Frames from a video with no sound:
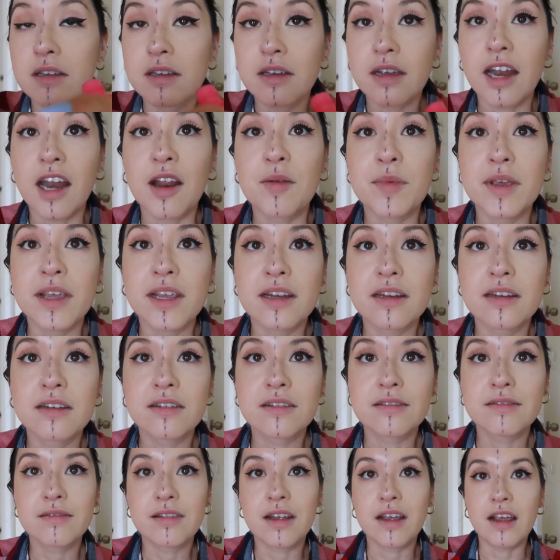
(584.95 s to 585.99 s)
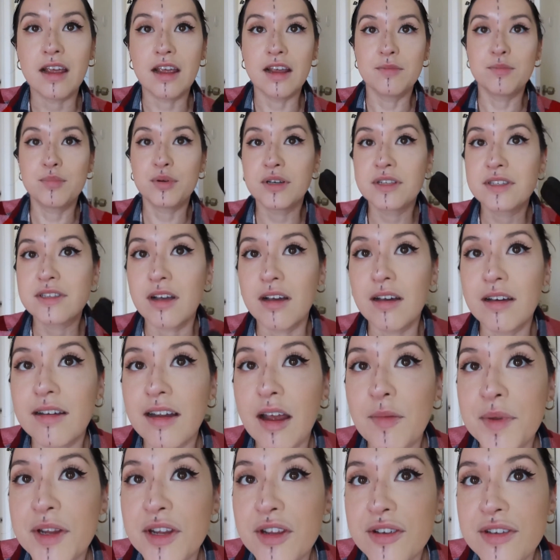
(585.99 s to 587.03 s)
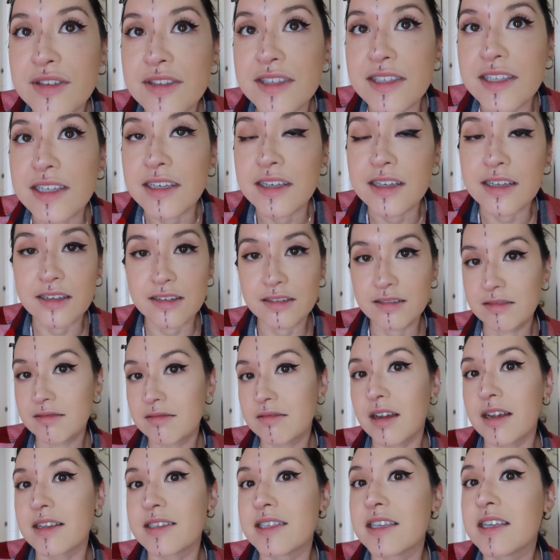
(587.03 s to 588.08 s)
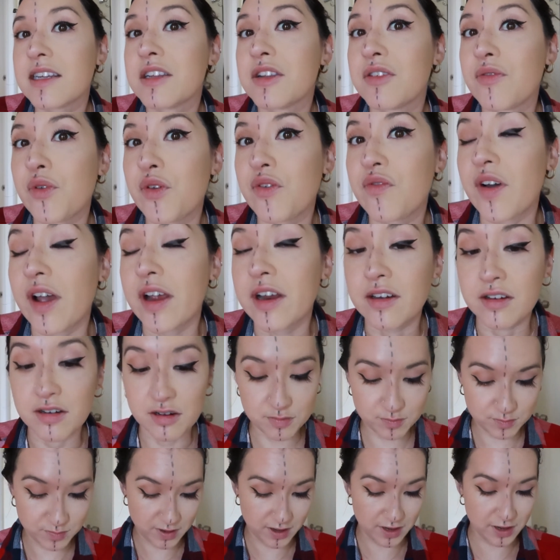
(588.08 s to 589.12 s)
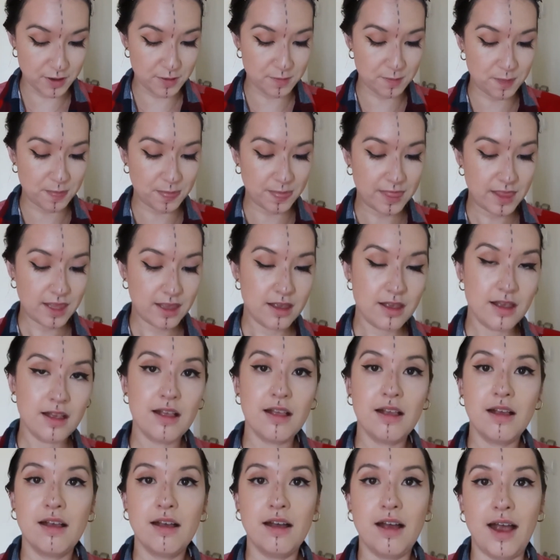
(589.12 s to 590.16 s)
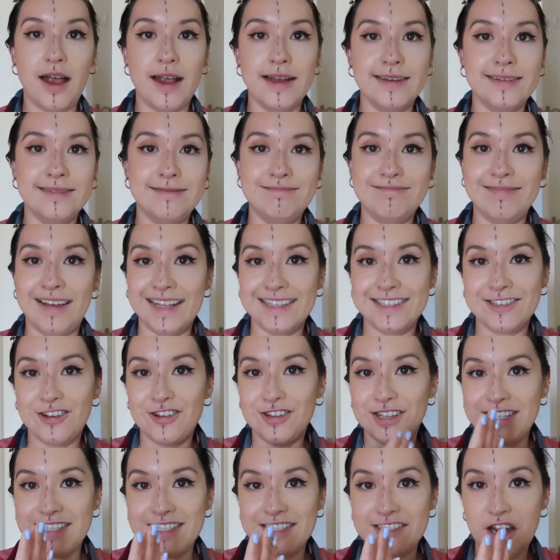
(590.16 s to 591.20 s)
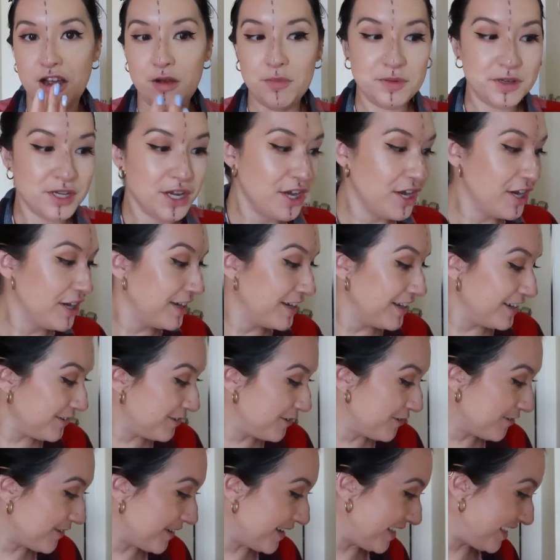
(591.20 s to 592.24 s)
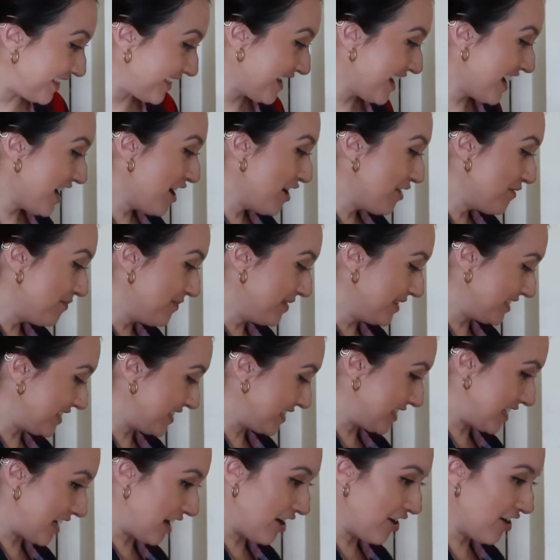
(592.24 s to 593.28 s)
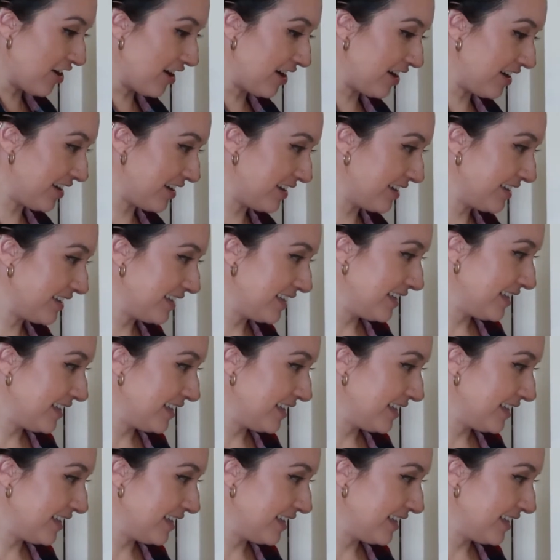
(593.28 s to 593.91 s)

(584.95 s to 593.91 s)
And I mean, it puts on, I mean, you can see it. I see it in the viewfinder, but that's all I stopped with mascara.